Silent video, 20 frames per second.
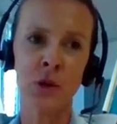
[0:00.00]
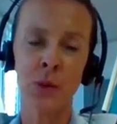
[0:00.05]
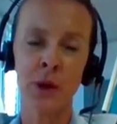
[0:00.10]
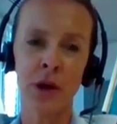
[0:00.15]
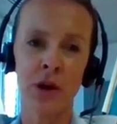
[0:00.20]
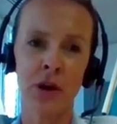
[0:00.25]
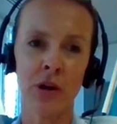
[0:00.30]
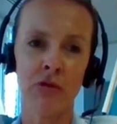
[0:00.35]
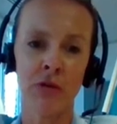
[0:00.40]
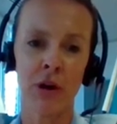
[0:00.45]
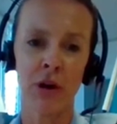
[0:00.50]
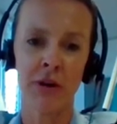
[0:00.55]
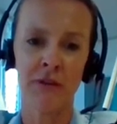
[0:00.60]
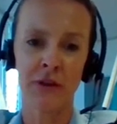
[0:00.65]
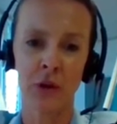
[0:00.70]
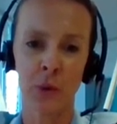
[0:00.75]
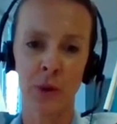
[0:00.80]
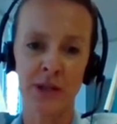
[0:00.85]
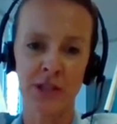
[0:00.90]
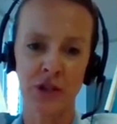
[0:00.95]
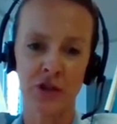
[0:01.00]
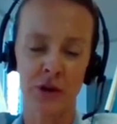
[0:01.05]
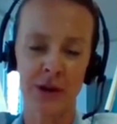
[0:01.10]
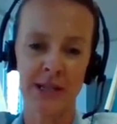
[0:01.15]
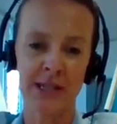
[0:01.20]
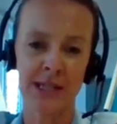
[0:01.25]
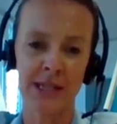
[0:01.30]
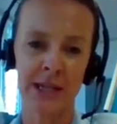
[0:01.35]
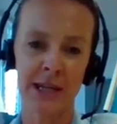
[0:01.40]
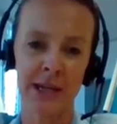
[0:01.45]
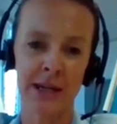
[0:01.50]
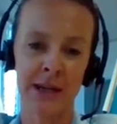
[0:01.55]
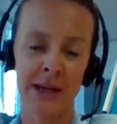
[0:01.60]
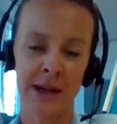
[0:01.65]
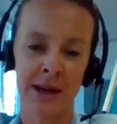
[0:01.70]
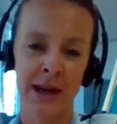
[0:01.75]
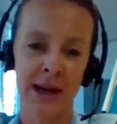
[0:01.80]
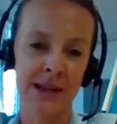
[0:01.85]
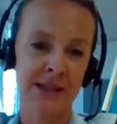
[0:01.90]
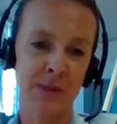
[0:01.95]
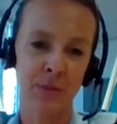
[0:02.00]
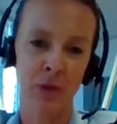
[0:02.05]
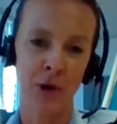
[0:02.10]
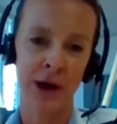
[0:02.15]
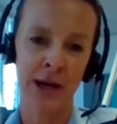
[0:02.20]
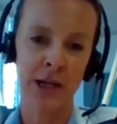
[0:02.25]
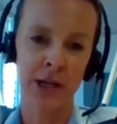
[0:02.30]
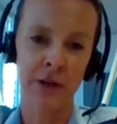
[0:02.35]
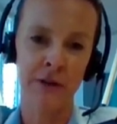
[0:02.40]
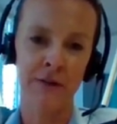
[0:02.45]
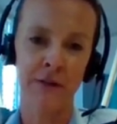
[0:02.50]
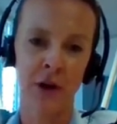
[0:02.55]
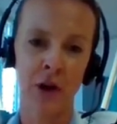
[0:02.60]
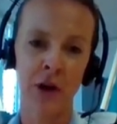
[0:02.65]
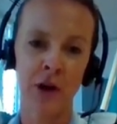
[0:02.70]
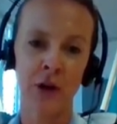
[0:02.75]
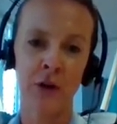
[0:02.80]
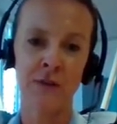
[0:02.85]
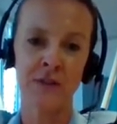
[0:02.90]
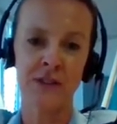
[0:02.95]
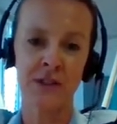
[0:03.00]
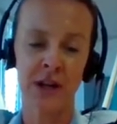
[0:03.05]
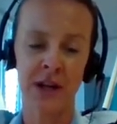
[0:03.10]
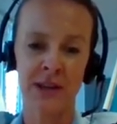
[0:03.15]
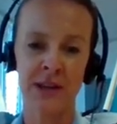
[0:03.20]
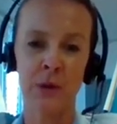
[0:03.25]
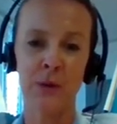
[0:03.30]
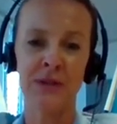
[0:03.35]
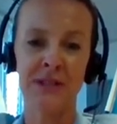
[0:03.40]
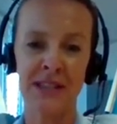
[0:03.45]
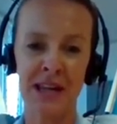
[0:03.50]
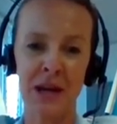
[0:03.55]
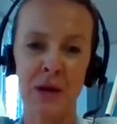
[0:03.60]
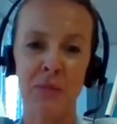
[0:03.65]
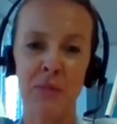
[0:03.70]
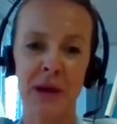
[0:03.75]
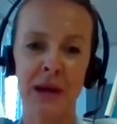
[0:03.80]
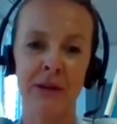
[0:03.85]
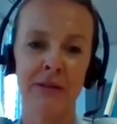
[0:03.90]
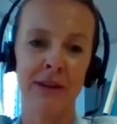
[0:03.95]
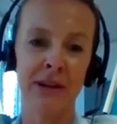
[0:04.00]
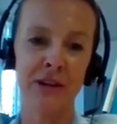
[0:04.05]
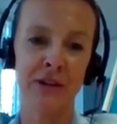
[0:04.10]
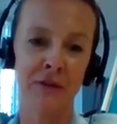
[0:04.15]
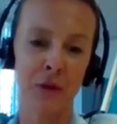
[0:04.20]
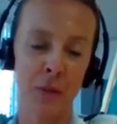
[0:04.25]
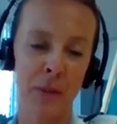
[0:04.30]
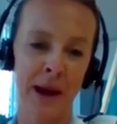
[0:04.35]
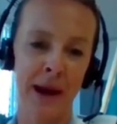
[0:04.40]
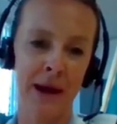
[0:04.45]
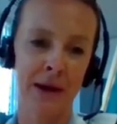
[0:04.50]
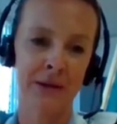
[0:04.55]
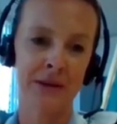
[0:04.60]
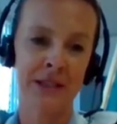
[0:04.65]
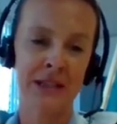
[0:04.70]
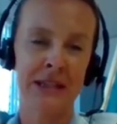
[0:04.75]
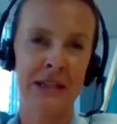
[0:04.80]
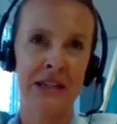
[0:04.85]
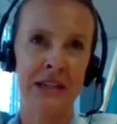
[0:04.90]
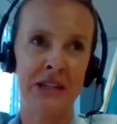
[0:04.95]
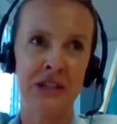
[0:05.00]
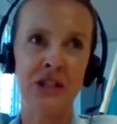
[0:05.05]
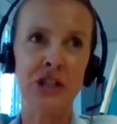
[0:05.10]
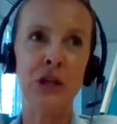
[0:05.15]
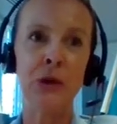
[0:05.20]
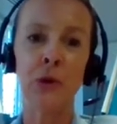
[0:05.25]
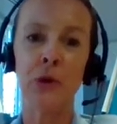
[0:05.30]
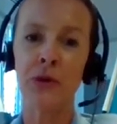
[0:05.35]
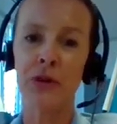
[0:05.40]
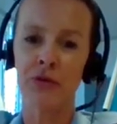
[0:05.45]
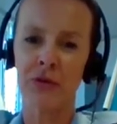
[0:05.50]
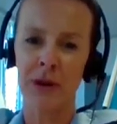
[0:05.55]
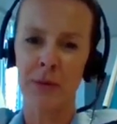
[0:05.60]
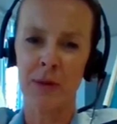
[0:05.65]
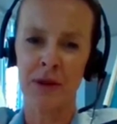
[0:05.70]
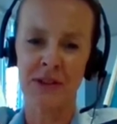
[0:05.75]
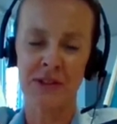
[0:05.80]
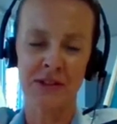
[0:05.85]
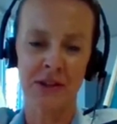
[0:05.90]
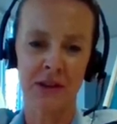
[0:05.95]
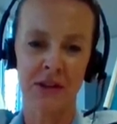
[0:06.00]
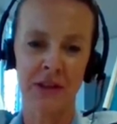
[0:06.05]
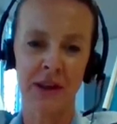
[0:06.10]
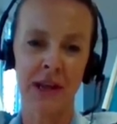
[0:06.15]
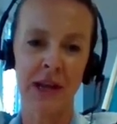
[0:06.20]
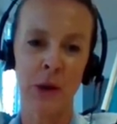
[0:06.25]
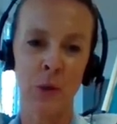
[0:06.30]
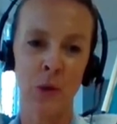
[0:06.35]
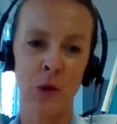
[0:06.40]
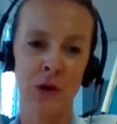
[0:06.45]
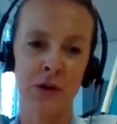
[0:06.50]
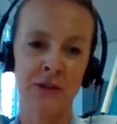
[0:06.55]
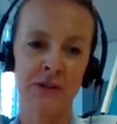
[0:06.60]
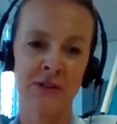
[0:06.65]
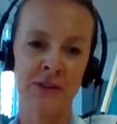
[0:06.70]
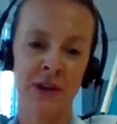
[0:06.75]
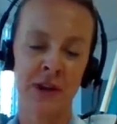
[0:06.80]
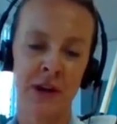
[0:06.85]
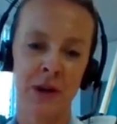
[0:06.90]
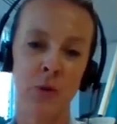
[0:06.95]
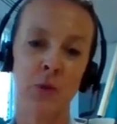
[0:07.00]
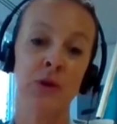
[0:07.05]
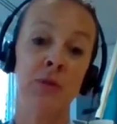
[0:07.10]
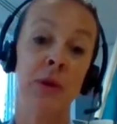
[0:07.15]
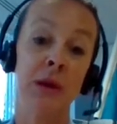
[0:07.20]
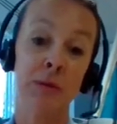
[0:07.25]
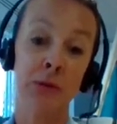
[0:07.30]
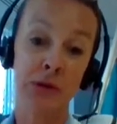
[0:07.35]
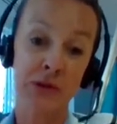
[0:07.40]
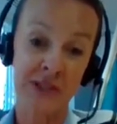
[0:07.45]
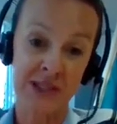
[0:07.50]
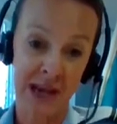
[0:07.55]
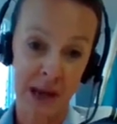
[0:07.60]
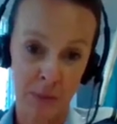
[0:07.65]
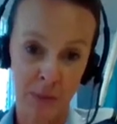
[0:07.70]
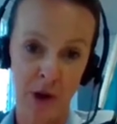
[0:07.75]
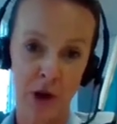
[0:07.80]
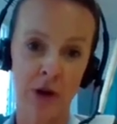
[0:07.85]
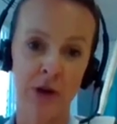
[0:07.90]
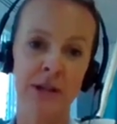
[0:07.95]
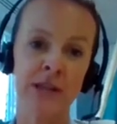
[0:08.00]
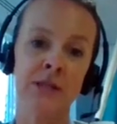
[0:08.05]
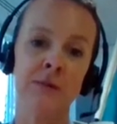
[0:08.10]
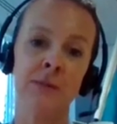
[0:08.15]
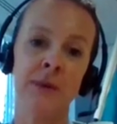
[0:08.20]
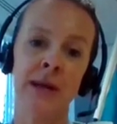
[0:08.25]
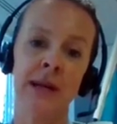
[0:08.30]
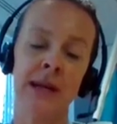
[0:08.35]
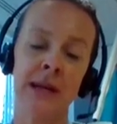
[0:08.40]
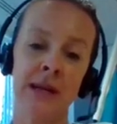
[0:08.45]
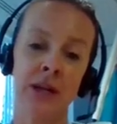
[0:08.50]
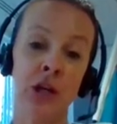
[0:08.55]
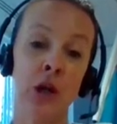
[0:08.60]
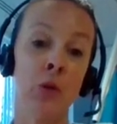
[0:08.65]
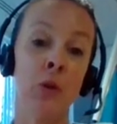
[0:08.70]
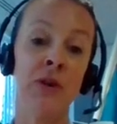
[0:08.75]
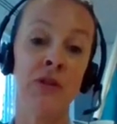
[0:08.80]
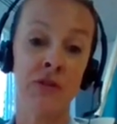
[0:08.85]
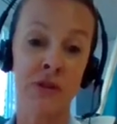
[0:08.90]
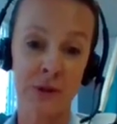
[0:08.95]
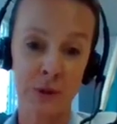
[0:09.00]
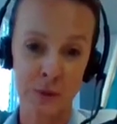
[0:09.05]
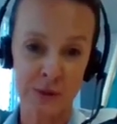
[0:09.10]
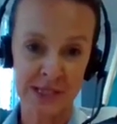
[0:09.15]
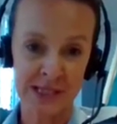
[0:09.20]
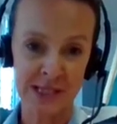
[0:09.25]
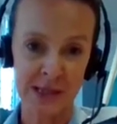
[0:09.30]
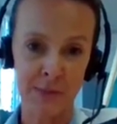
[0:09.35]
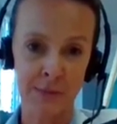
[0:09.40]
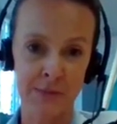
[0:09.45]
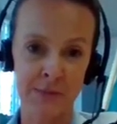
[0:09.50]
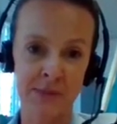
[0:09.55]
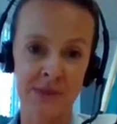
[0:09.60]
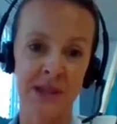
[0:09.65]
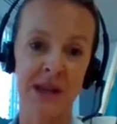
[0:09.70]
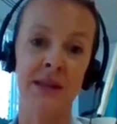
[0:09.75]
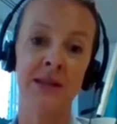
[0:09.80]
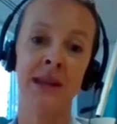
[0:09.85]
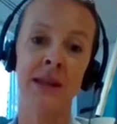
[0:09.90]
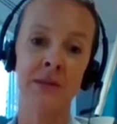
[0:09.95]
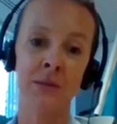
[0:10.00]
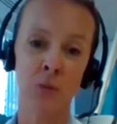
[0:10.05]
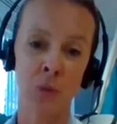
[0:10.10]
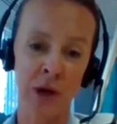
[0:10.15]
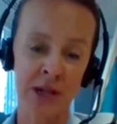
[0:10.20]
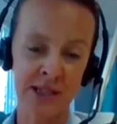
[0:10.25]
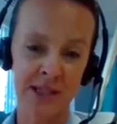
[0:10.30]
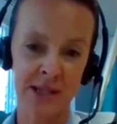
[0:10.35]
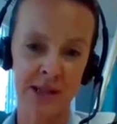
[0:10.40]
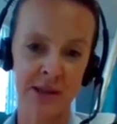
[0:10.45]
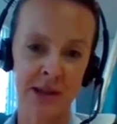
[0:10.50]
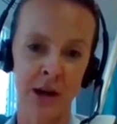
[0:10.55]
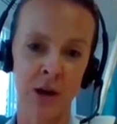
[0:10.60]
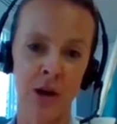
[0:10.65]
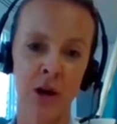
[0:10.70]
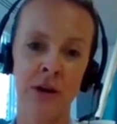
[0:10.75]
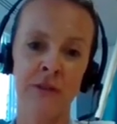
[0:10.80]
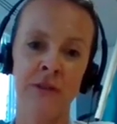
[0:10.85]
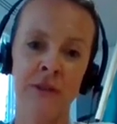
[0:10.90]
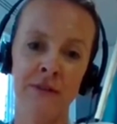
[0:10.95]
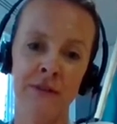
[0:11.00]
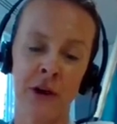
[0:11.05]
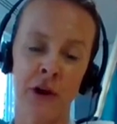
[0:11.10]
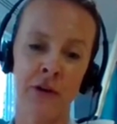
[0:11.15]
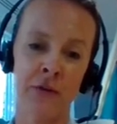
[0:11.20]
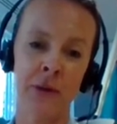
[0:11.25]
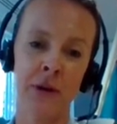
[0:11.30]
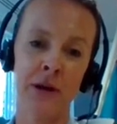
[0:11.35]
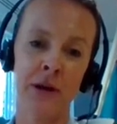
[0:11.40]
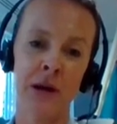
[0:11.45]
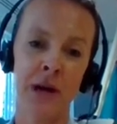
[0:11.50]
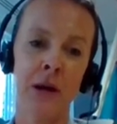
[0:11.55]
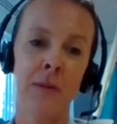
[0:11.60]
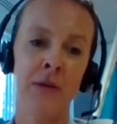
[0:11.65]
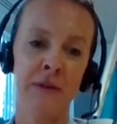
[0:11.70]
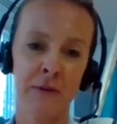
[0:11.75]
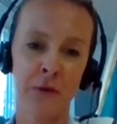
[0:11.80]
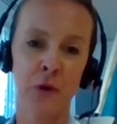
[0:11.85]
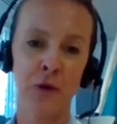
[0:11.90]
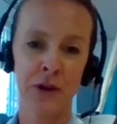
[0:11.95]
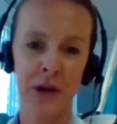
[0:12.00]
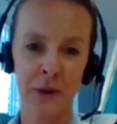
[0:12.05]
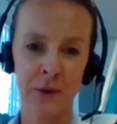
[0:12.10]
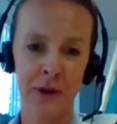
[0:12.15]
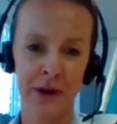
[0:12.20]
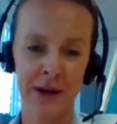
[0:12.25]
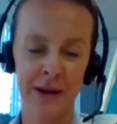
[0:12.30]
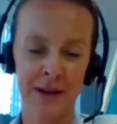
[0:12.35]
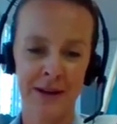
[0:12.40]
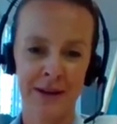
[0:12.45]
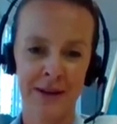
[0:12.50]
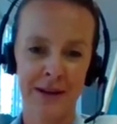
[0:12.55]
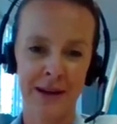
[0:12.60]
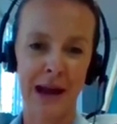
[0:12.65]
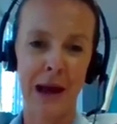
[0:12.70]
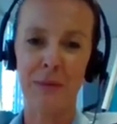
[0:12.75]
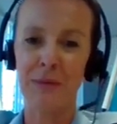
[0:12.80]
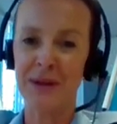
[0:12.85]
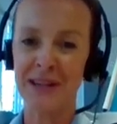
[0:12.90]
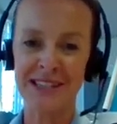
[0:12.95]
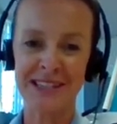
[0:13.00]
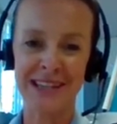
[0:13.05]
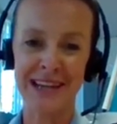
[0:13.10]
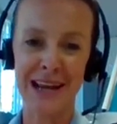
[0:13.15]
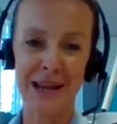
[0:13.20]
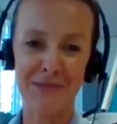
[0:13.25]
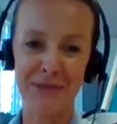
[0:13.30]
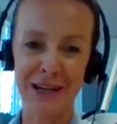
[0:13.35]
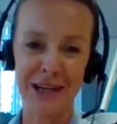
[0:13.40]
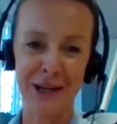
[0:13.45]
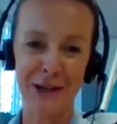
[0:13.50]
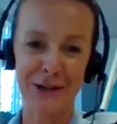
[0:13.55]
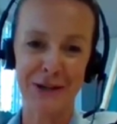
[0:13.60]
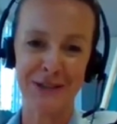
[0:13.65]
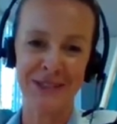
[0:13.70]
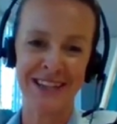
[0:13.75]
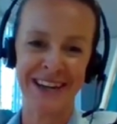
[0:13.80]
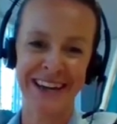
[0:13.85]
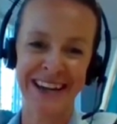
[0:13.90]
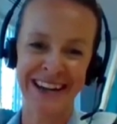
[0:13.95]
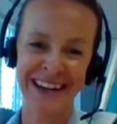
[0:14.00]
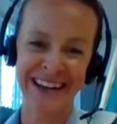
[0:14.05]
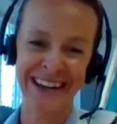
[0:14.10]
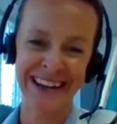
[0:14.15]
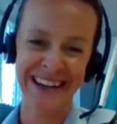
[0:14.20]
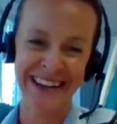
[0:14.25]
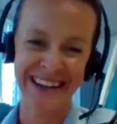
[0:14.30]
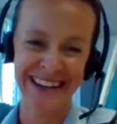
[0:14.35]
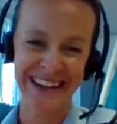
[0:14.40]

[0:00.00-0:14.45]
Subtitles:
So when I arrived at West Drayton as a brand new flying officer, there was then a period of about 2 or 3 months, I think it was, with people sat behind me, you know, whether it was sims and then went to the live environment before they were happy to let me loose.